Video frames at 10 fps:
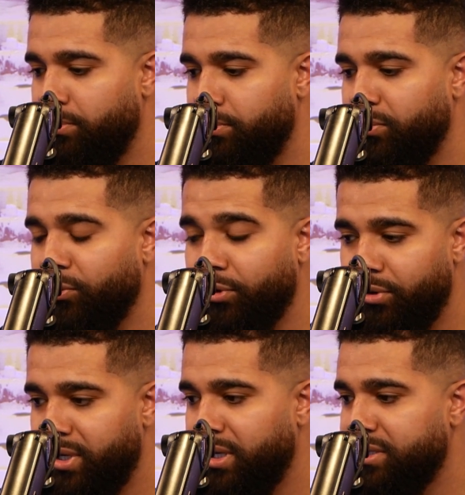
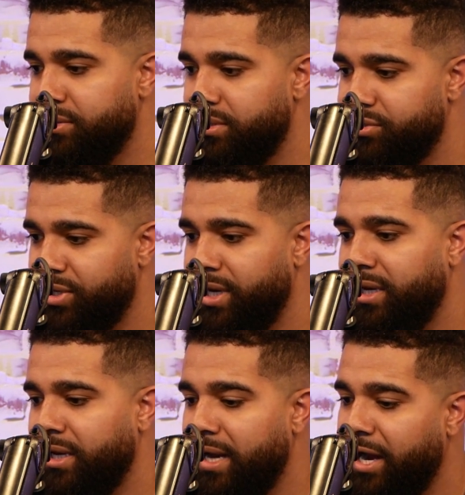recruiting and
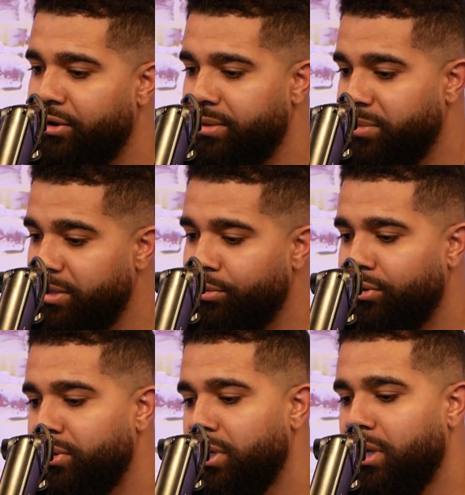training and hiring
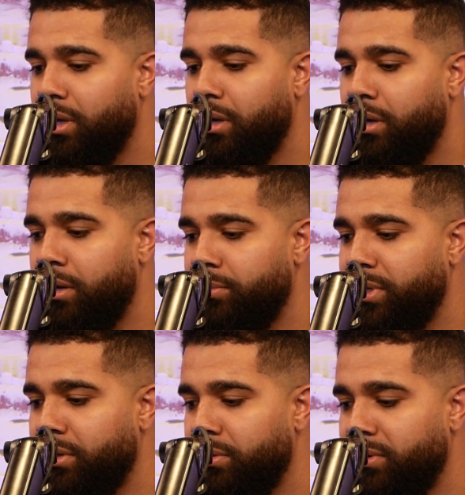people,
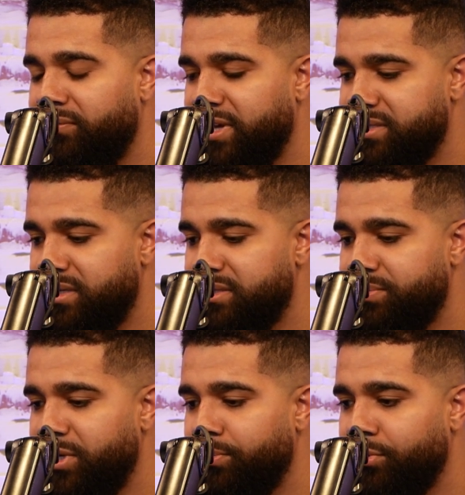investing
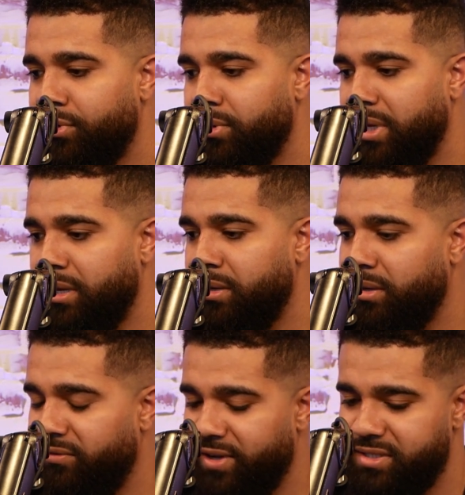into people
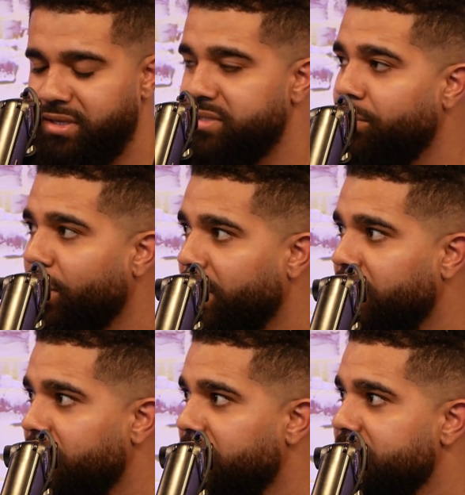and investing into
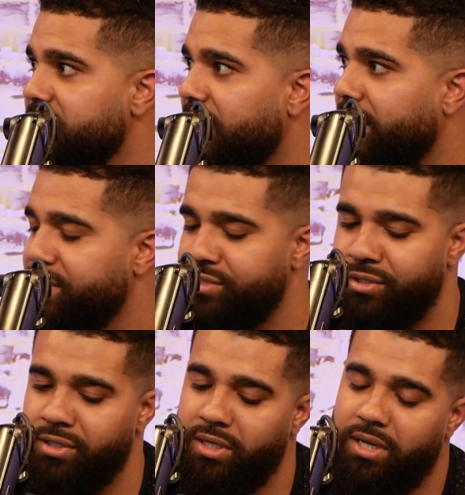marketing and things of that
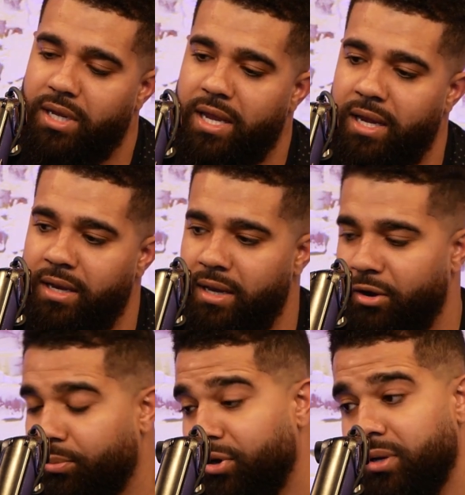nature. And
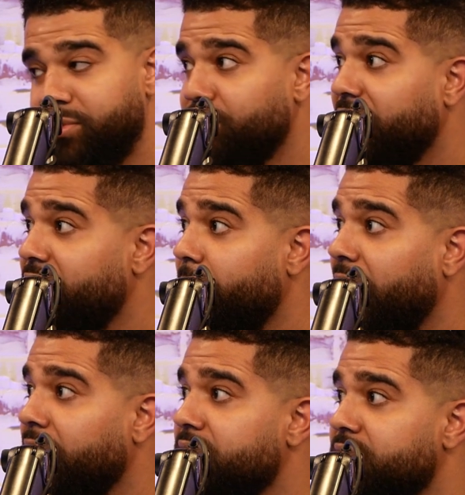I would put a majority of it
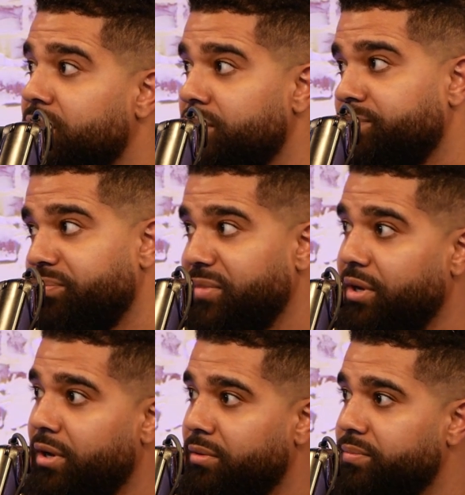back. So,
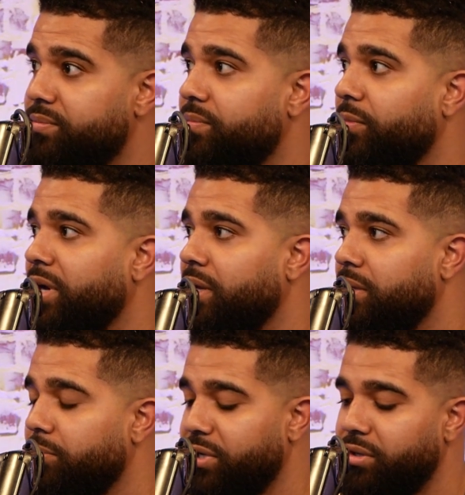
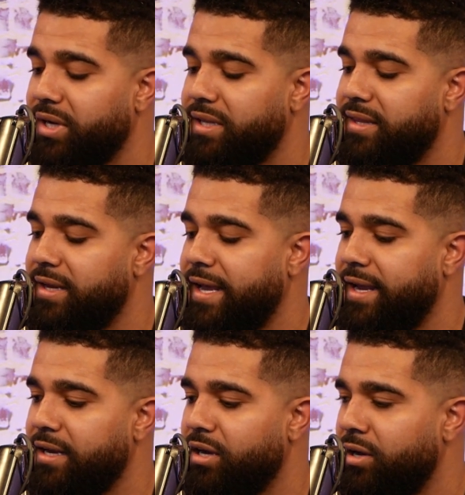when you look at the
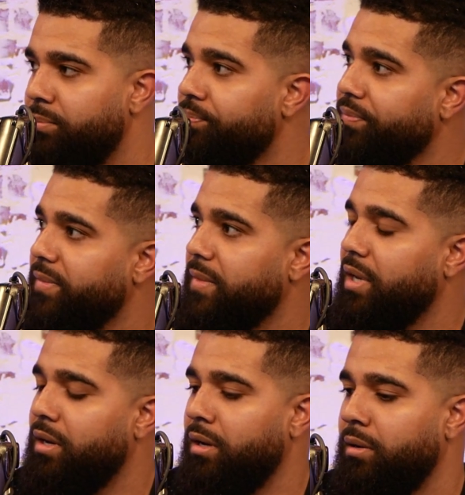net income,
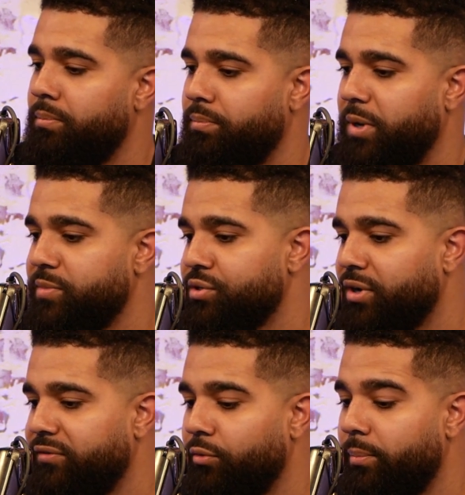a
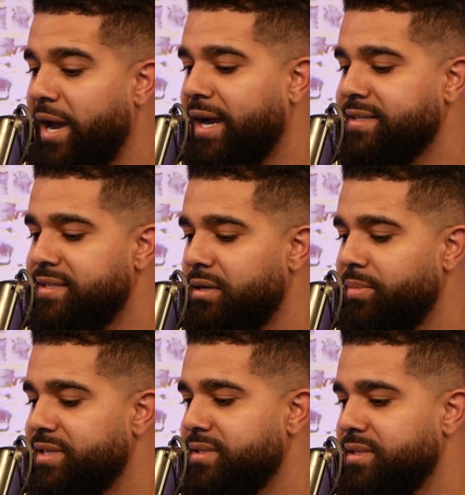majority of it went back into the
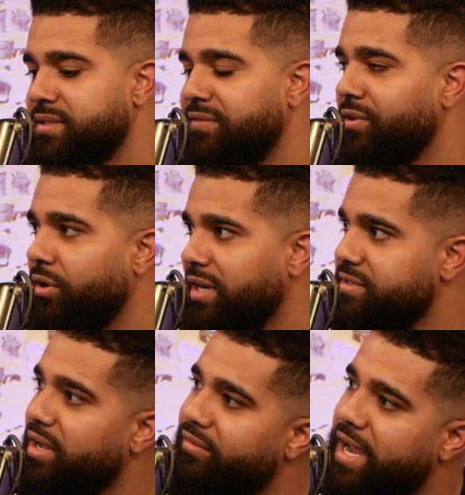business, even though I
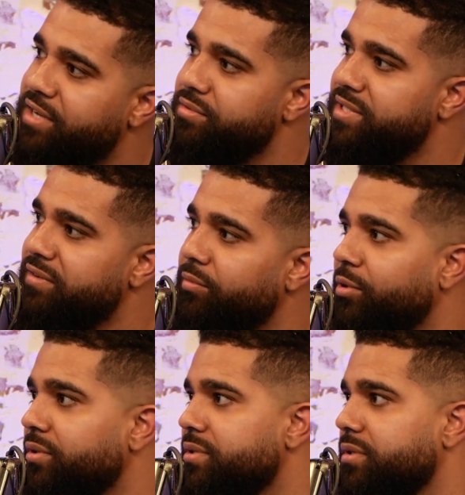still have cash
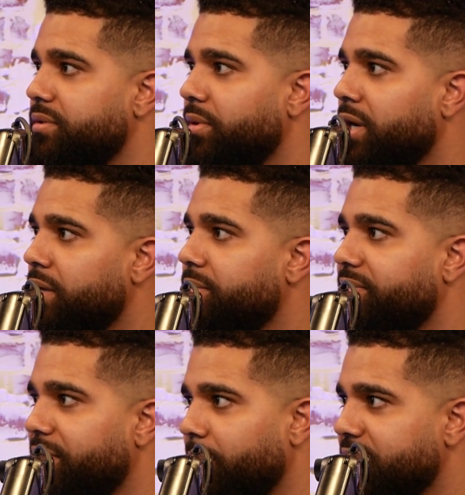receivables, right?
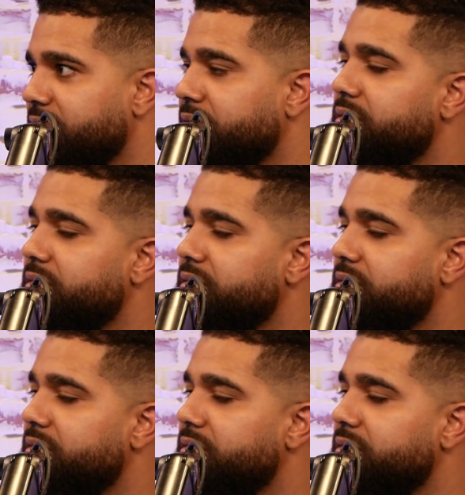That makes sense.